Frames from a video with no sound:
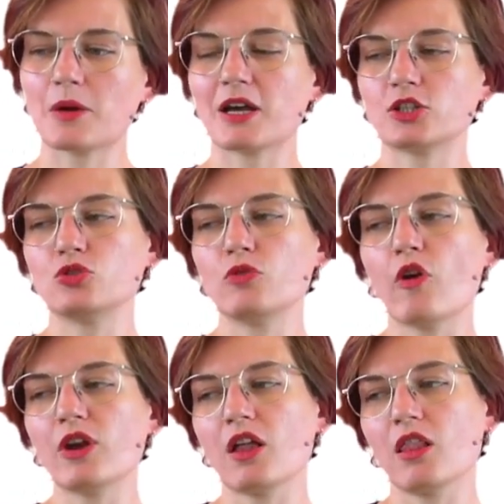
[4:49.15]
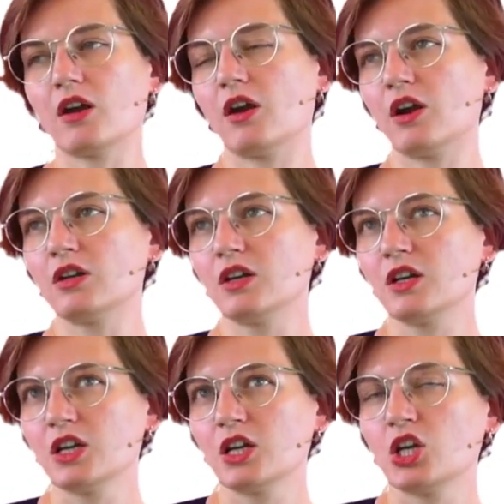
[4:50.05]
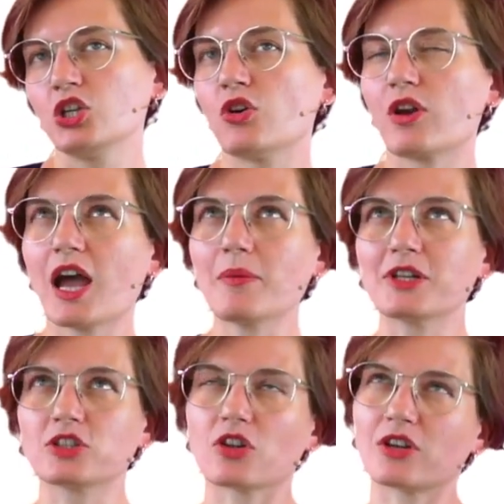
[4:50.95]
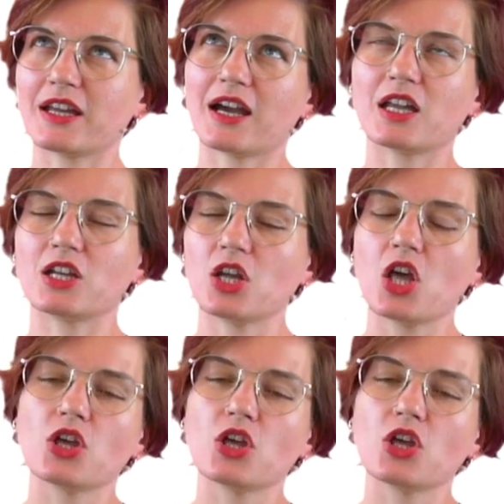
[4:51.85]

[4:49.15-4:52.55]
but you want to learn your Hamiltonian.